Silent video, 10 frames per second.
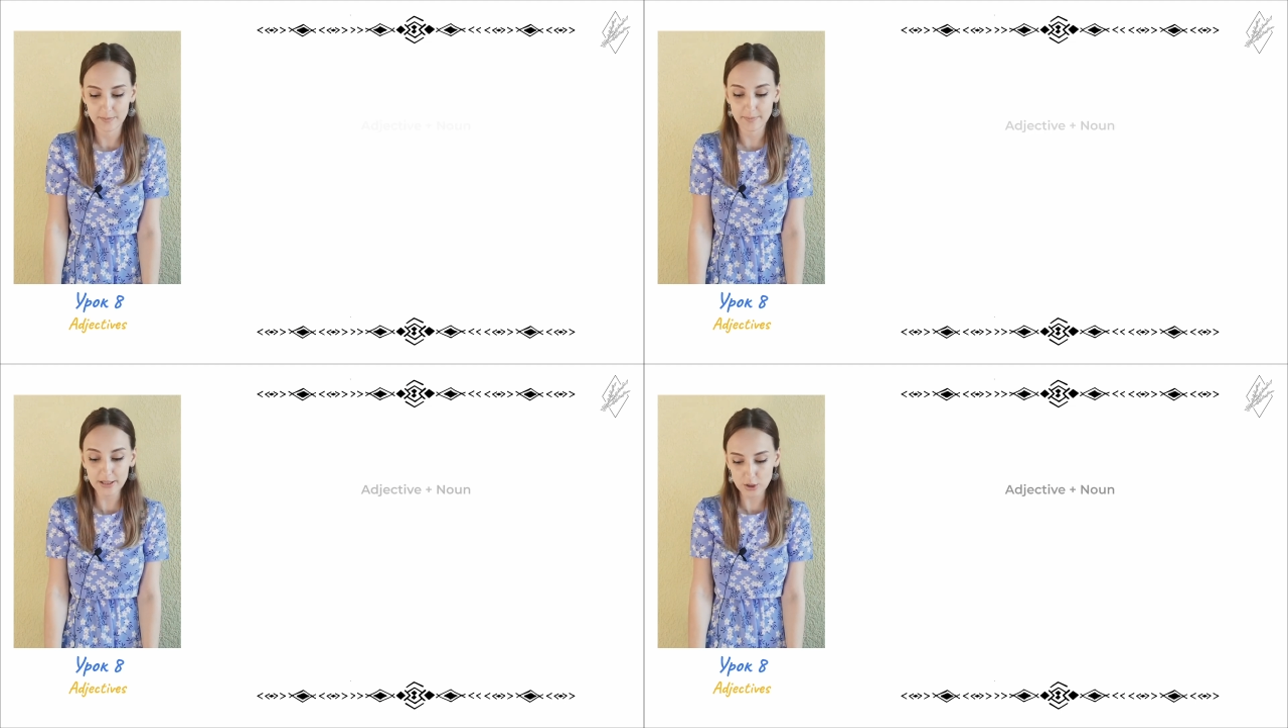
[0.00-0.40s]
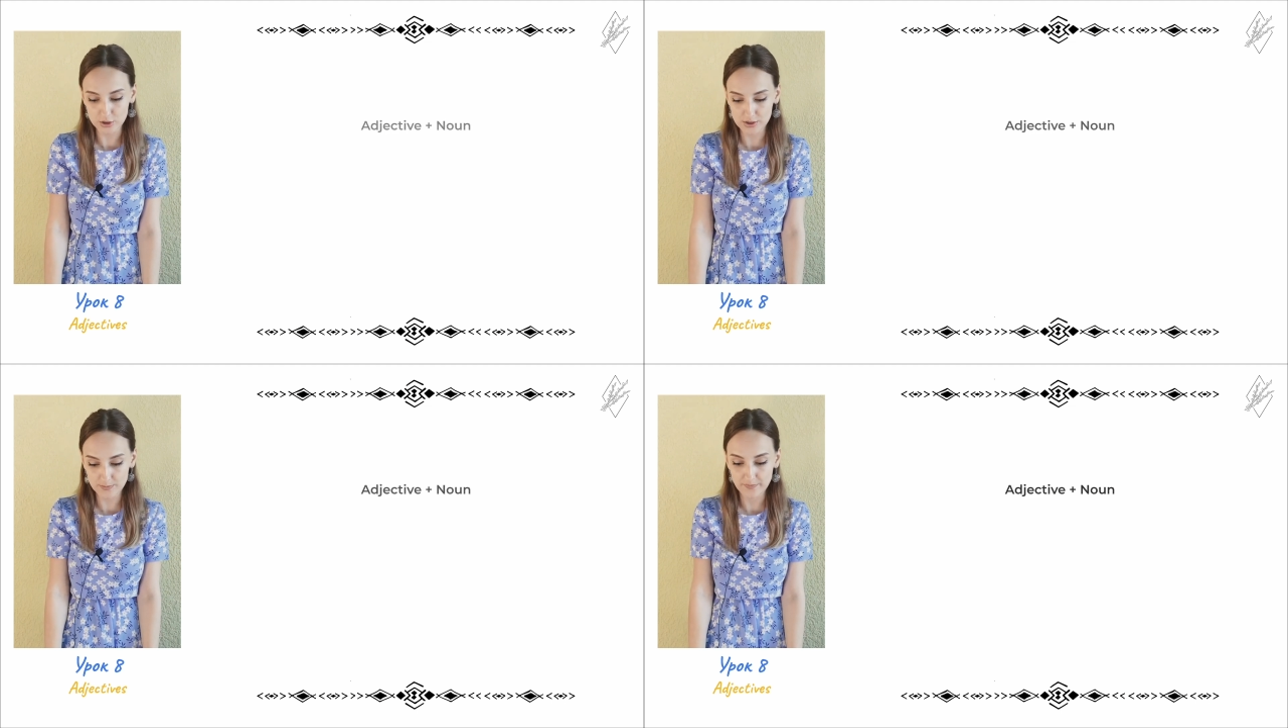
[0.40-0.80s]

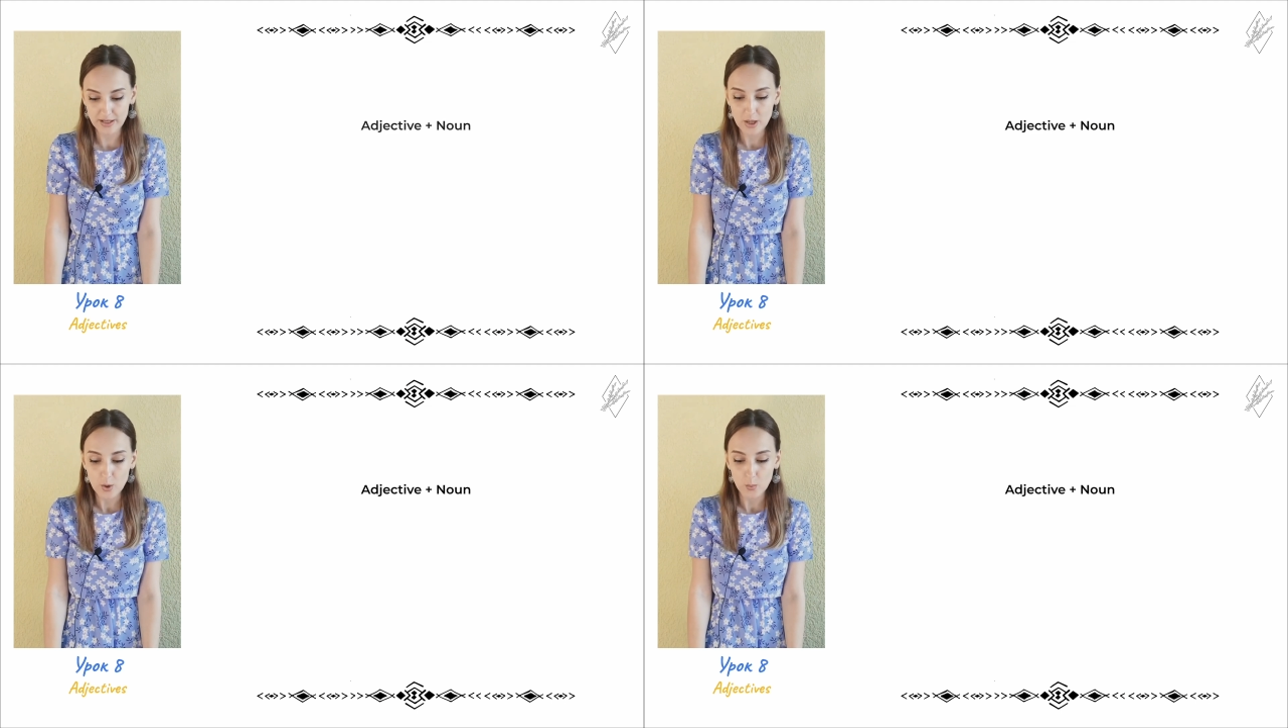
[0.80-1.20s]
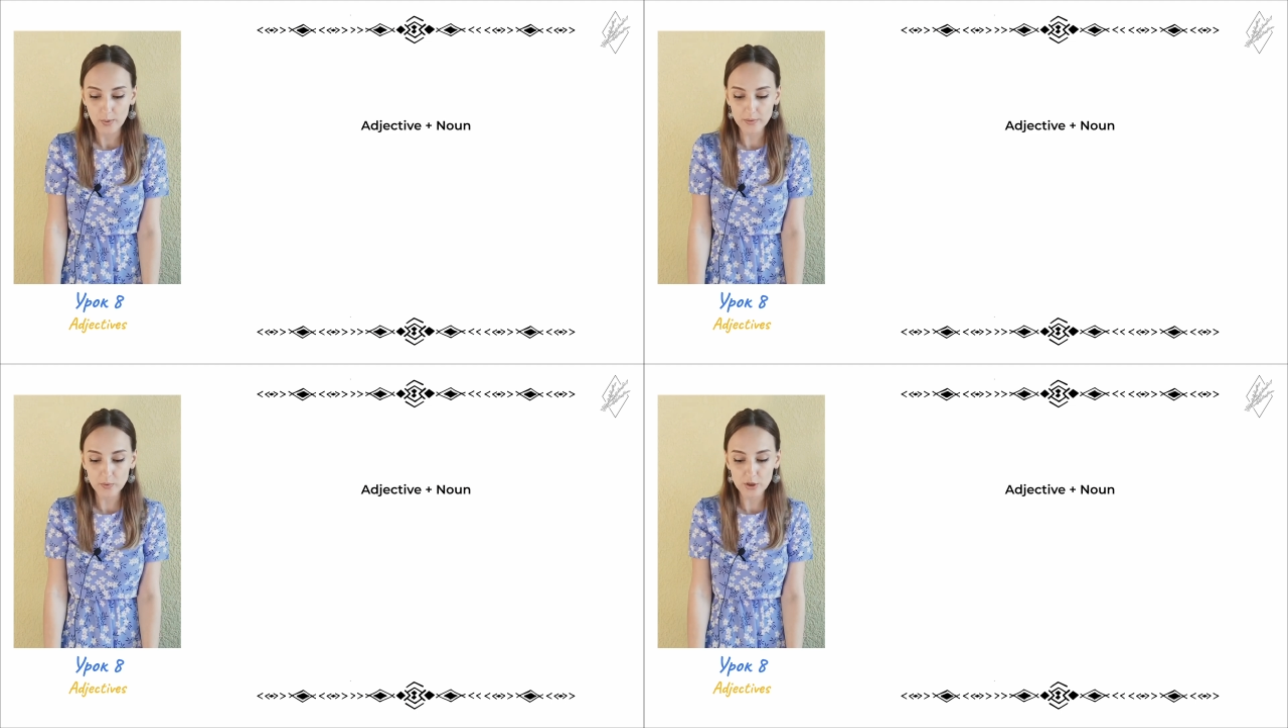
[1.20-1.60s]
Because
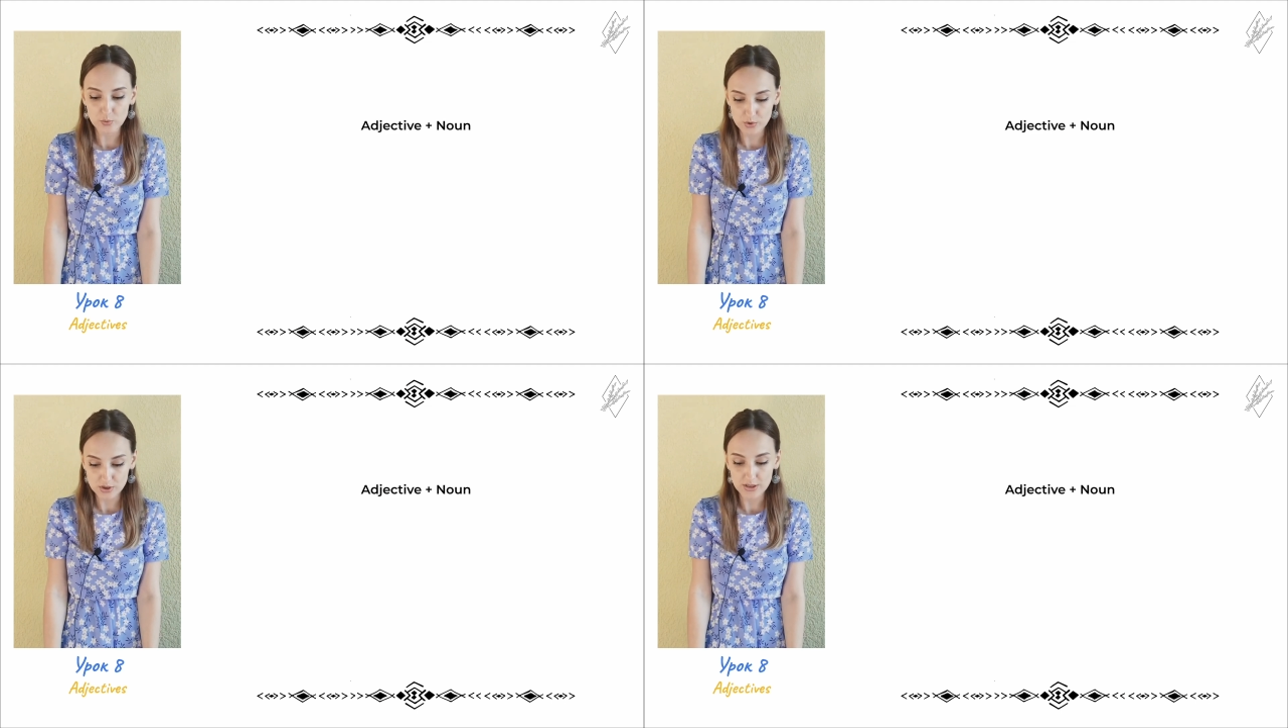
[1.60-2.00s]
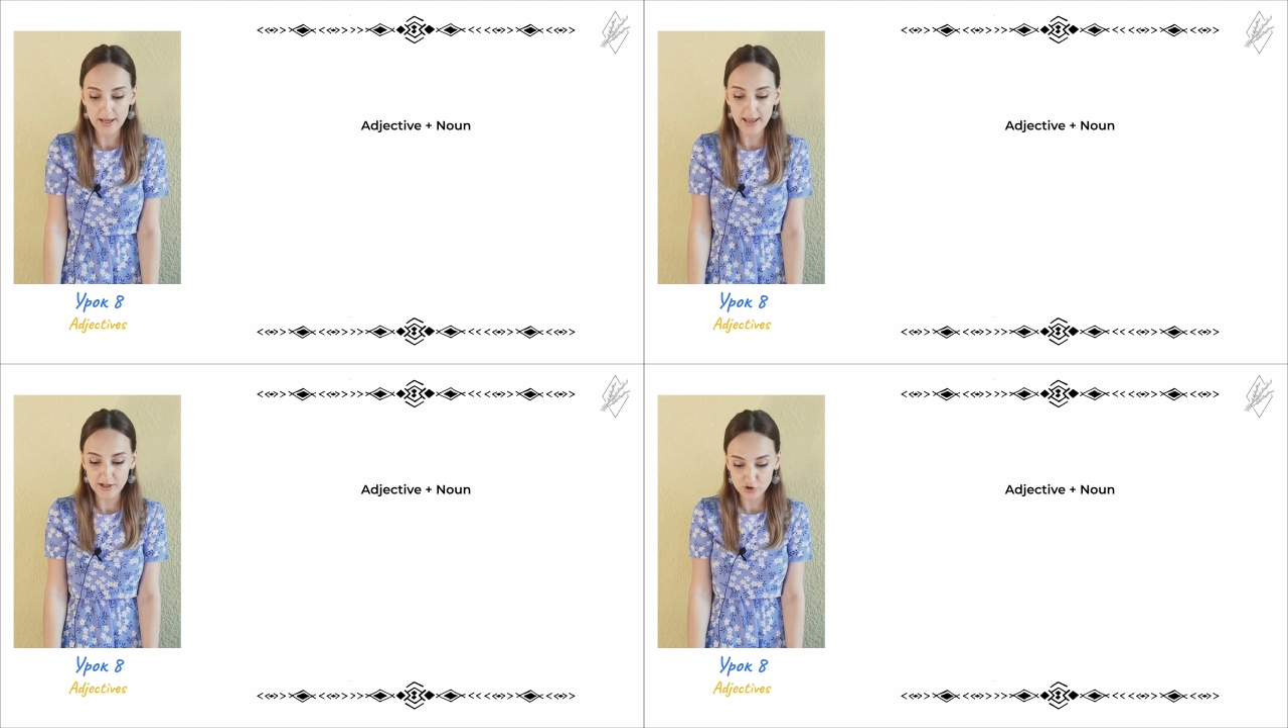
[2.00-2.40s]
when we use
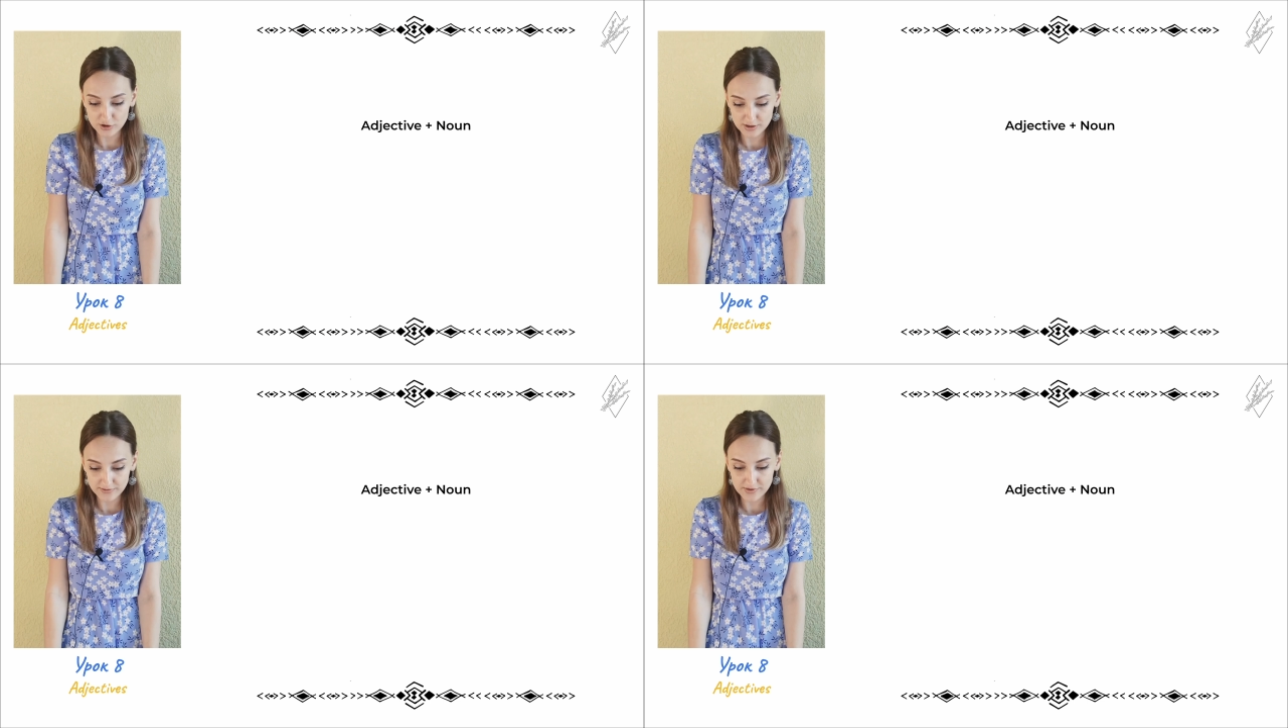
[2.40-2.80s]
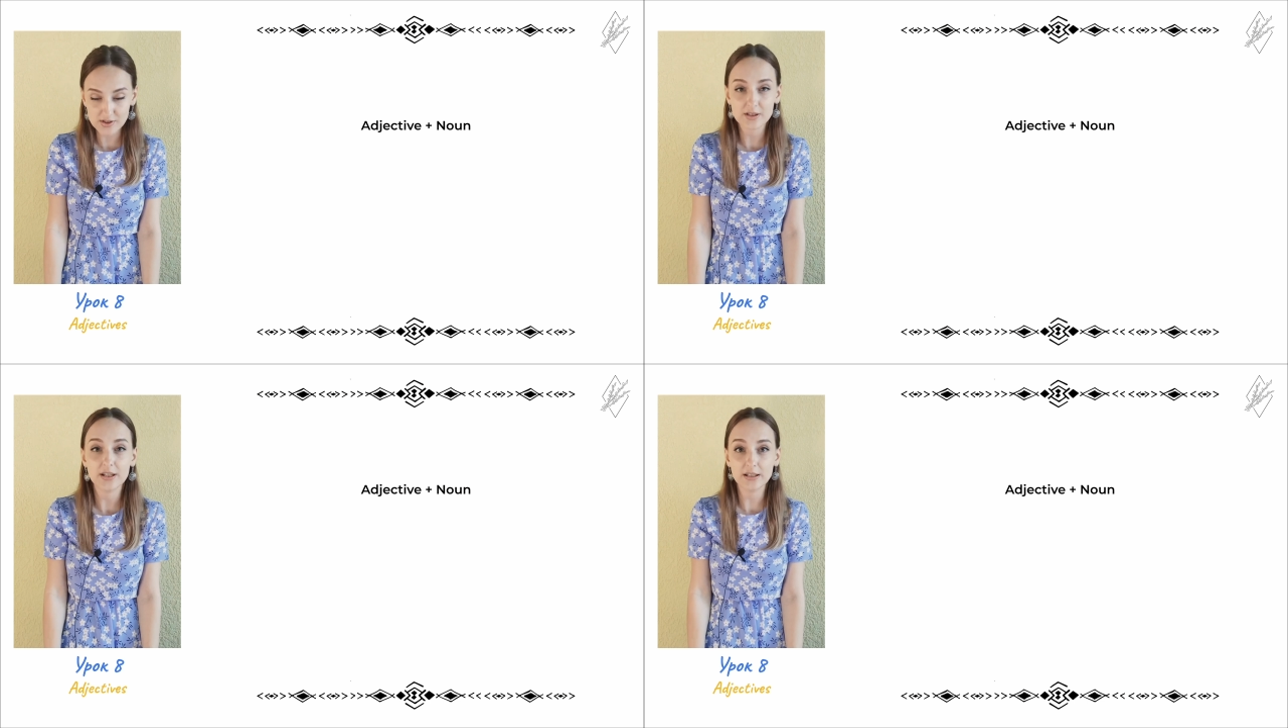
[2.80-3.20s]
the adjectives